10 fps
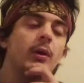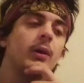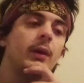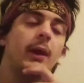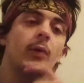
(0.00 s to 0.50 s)

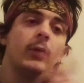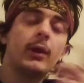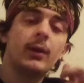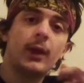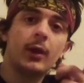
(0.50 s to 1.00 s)
Now,
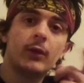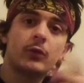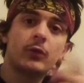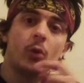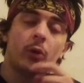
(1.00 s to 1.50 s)
and of
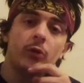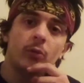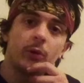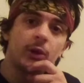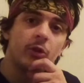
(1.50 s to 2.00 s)
course, we're
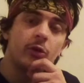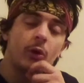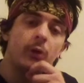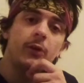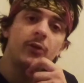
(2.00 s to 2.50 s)
going to start
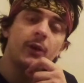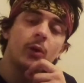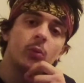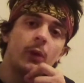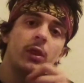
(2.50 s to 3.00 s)
this out
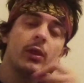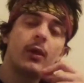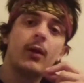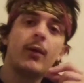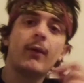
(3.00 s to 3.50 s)
with
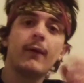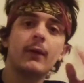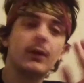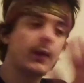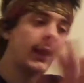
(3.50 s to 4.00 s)

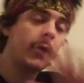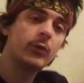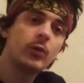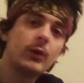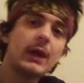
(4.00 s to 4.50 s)
how to
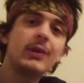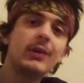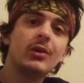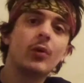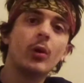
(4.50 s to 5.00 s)
create
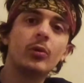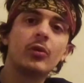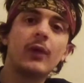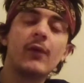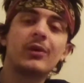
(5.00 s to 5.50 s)
your own
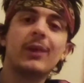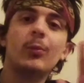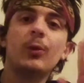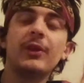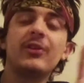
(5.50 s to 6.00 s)
survival kit,
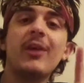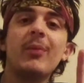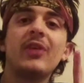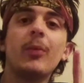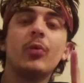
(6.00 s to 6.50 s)
the
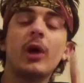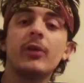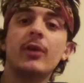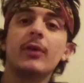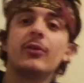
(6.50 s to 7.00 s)
step-by-step
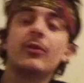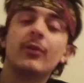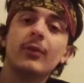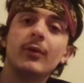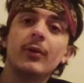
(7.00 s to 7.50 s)
process.
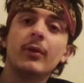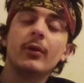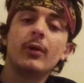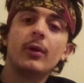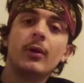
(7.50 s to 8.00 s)

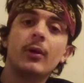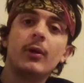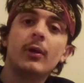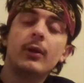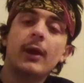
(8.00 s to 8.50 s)

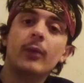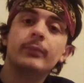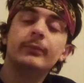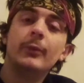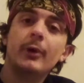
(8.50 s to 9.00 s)
Now,
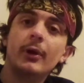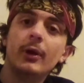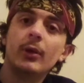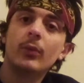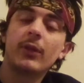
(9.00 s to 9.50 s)

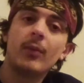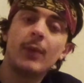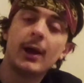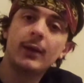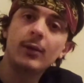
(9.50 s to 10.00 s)
with that in
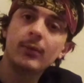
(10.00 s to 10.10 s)
mind,